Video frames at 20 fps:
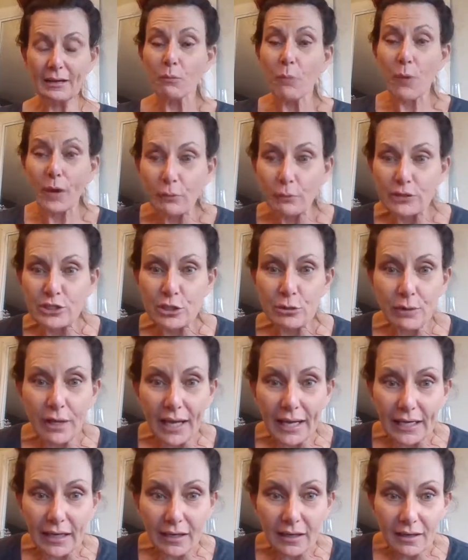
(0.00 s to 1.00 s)
What would you
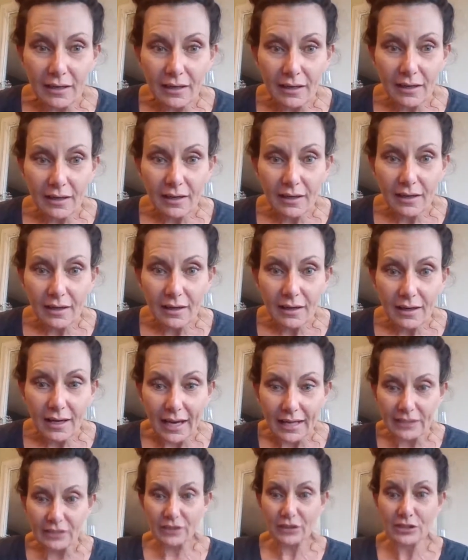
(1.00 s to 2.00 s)
like?
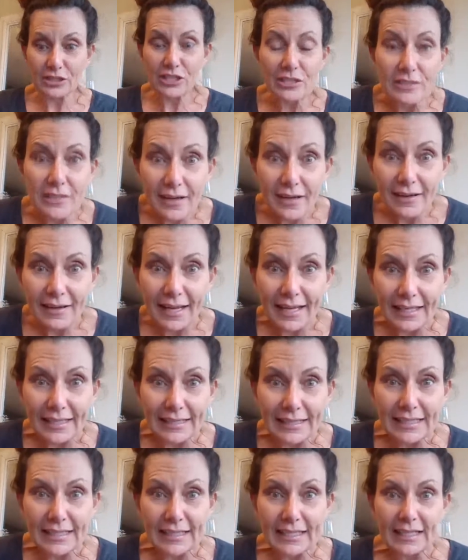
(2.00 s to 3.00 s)
And you can just like
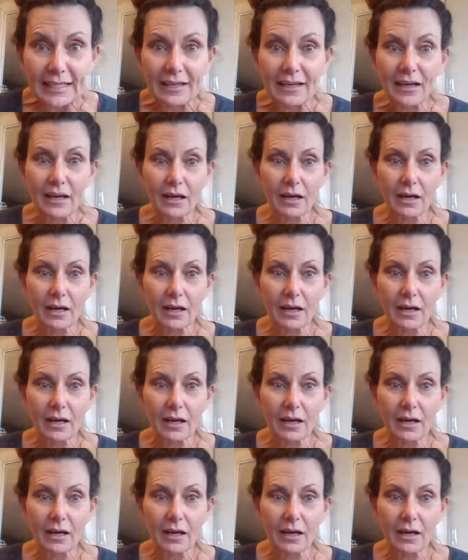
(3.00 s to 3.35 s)
lean in.